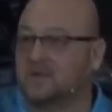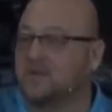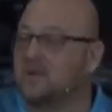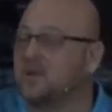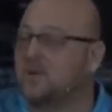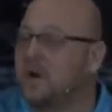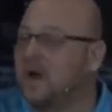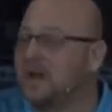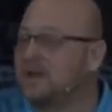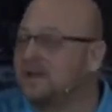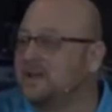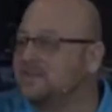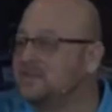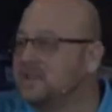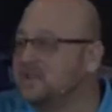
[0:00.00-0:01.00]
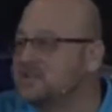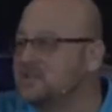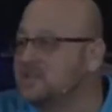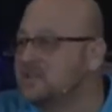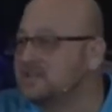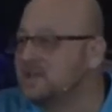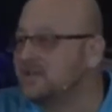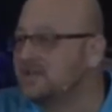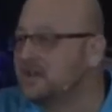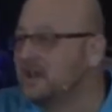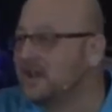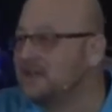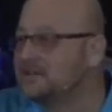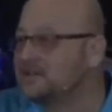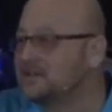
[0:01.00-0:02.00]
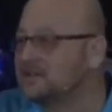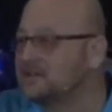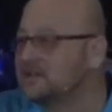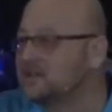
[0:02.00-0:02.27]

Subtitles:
You know why I love teaching these different classes?